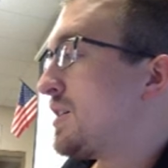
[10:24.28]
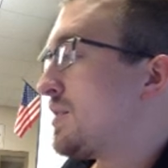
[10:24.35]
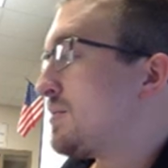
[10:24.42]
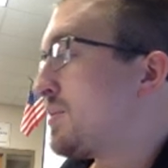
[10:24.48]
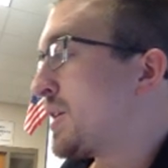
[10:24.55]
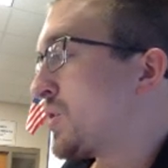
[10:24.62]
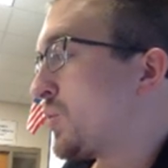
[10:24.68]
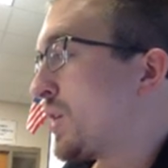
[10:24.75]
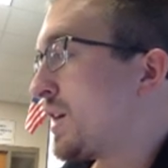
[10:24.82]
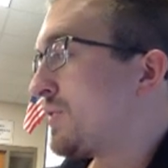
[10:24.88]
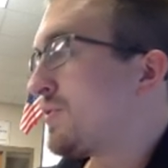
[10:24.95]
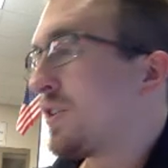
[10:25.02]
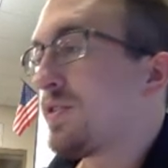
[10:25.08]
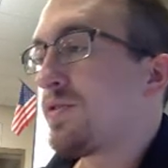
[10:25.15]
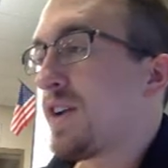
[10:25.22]
By the way,
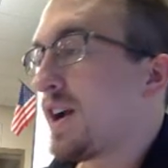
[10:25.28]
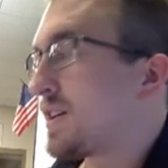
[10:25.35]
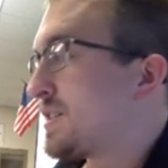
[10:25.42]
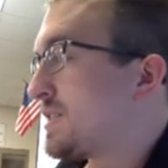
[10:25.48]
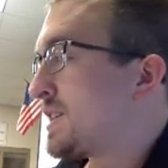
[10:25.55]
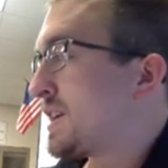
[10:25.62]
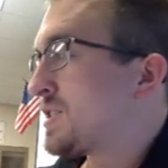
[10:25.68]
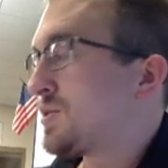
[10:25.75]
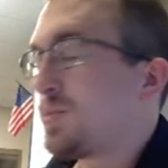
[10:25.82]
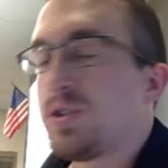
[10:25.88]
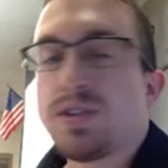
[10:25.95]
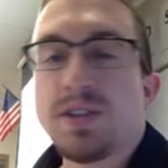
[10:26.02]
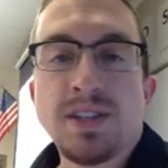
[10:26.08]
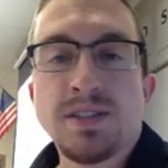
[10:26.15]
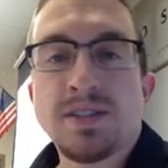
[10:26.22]
fun fact, the
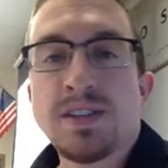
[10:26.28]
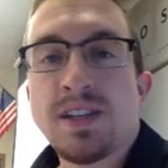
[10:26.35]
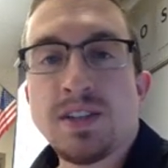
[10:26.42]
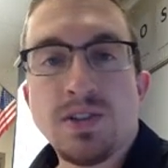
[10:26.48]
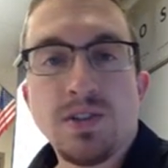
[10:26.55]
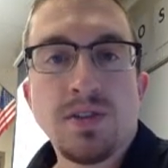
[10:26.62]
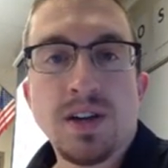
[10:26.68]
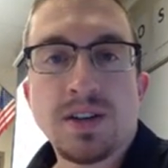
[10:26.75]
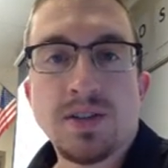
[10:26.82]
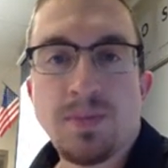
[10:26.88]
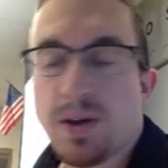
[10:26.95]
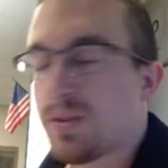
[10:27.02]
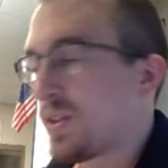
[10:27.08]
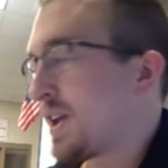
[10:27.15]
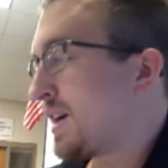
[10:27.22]
textbook is incorrect
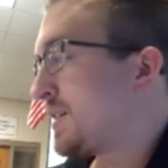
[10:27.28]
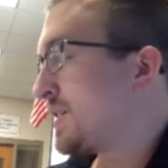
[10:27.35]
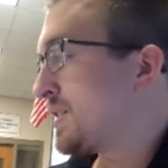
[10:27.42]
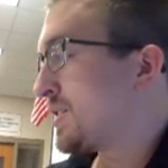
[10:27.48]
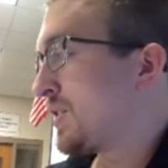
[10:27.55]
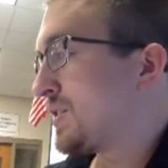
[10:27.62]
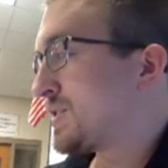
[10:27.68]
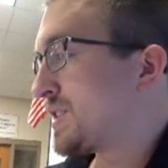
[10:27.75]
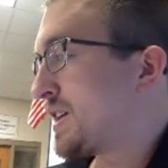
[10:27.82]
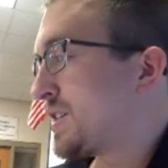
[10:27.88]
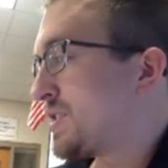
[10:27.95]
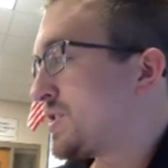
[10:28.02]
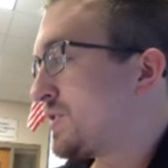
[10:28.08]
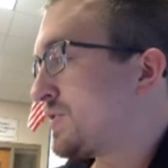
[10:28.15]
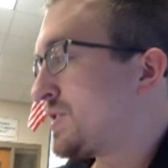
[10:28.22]
about that. It calls that a
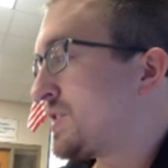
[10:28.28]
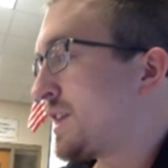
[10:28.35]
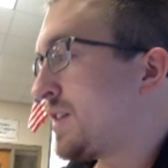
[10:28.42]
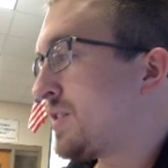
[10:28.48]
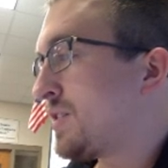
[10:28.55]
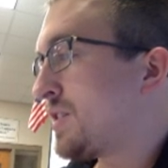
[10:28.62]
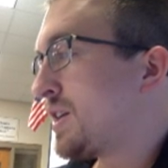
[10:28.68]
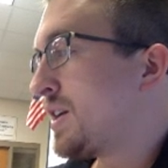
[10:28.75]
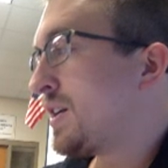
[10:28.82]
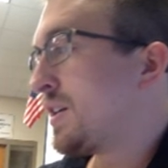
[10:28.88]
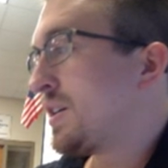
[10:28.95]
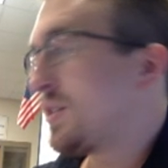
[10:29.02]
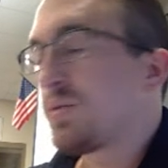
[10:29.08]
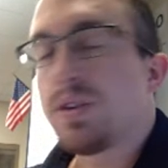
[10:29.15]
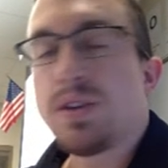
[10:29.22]
shift down.
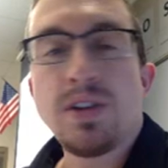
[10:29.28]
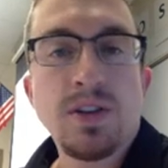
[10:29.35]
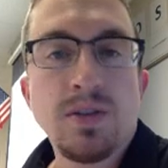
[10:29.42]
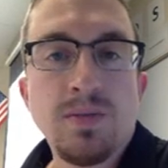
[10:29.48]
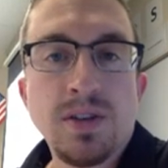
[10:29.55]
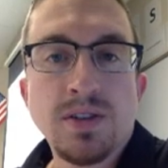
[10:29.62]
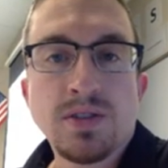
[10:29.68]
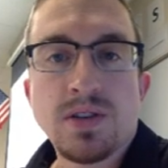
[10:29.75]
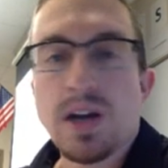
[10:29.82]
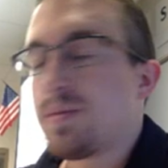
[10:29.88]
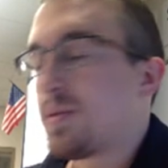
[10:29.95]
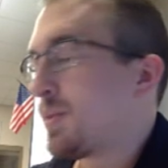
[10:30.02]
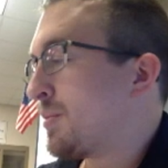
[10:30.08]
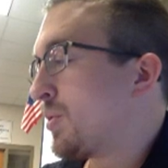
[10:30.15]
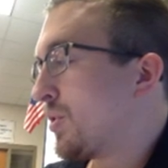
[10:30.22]
It really could be described
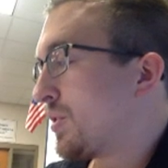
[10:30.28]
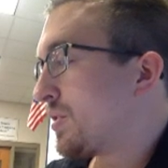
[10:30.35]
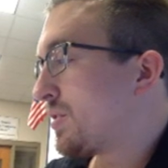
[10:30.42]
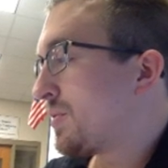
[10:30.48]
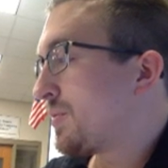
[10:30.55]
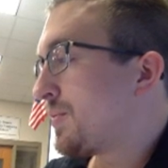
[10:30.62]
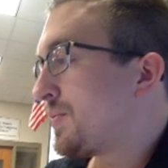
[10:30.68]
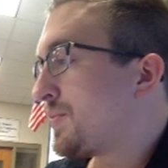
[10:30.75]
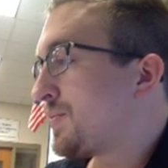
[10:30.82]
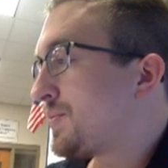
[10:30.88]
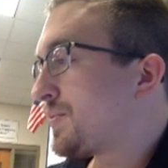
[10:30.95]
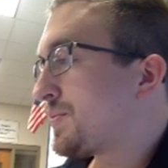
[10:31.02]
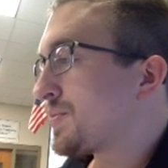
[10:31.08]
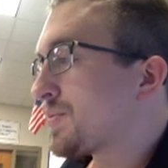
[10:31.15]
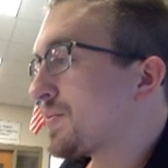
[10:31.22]
by both.
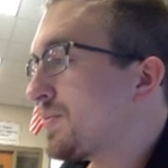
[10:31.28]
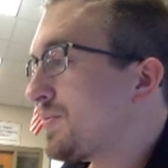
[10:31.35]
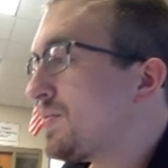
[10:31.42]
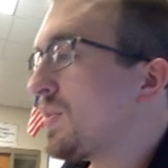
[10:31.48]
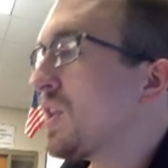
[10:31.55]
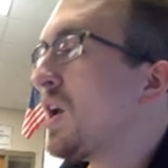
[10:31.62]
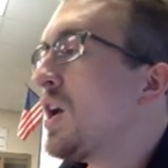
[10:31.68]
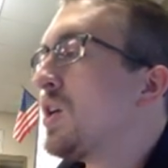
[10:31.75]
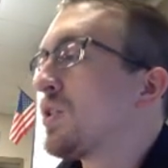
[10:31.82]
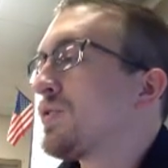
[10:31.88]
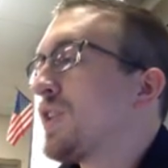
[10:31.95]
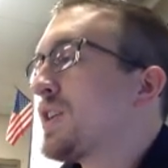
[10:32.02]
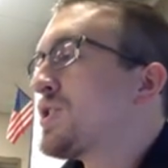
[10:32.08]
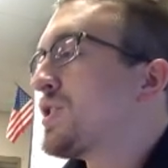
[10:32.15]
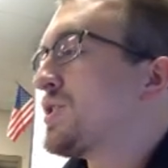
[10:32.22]

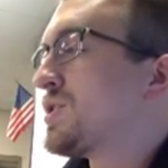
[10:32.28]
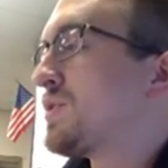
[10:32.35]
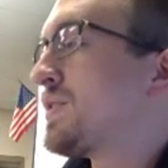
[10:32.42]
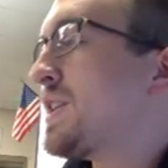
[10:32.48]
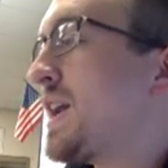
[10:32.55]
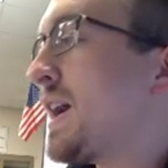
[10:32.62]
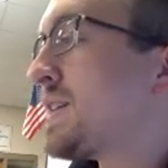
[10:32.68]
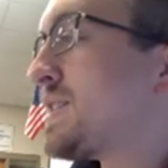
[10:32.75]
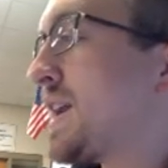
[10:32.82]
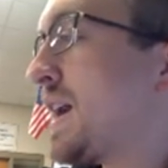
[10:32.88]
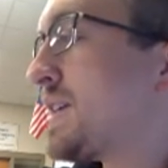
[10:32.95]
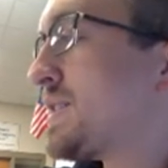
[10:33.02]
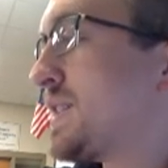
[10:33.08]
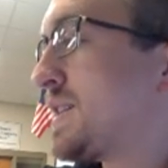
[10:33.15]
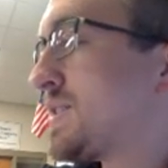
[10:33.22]
Reflections over the
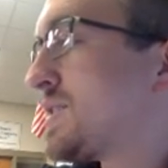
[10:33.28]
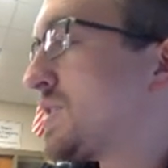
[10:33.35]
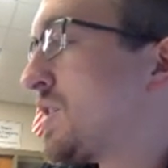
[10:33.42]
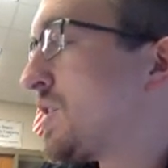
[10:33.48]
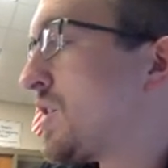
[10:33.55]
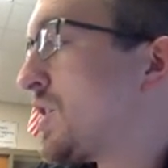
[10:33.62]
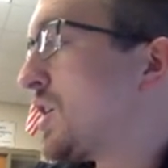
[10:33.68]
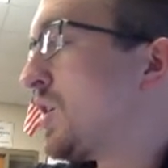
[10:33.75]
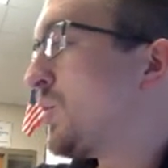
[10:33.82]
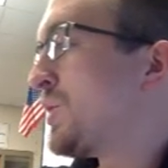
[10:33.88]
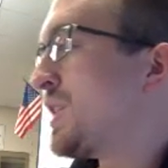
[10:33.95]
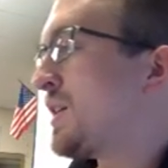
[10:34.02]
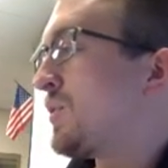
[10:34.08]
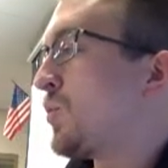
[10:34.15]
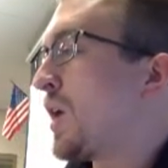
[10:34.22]
x-axis occur when
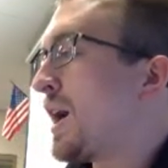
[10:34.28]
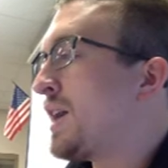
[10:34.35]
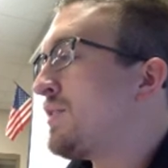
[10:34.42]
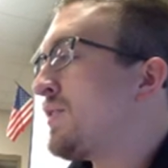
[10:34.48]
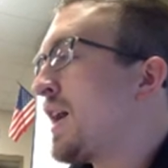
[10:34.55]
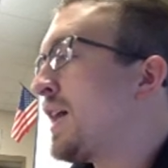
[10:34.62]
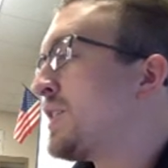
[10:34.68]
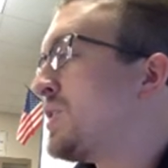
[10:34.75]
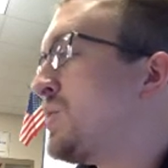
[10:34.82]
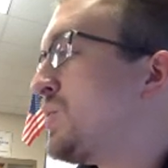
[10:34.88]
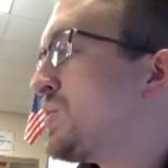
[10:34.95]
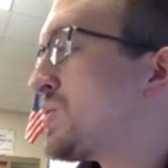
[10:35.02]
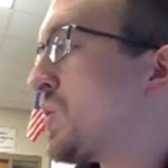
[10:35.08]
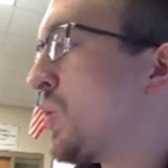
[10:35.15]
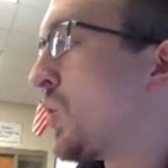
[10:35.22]
the y
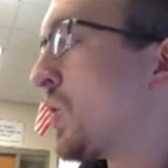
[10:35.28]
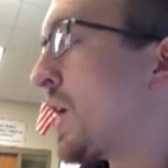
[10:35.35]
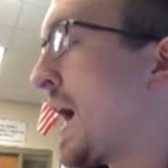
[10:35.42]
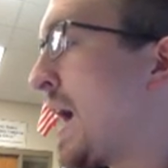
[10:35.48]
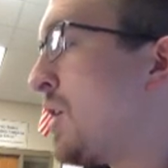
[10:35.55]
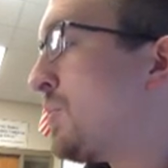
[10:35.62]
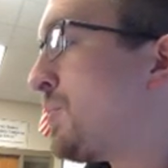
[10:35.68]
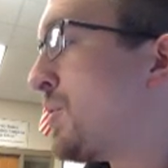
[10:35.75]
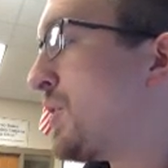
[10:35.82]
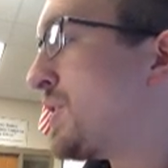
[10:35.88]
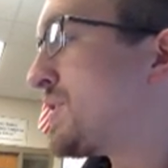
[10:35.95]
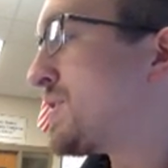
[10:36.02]
values or outputs,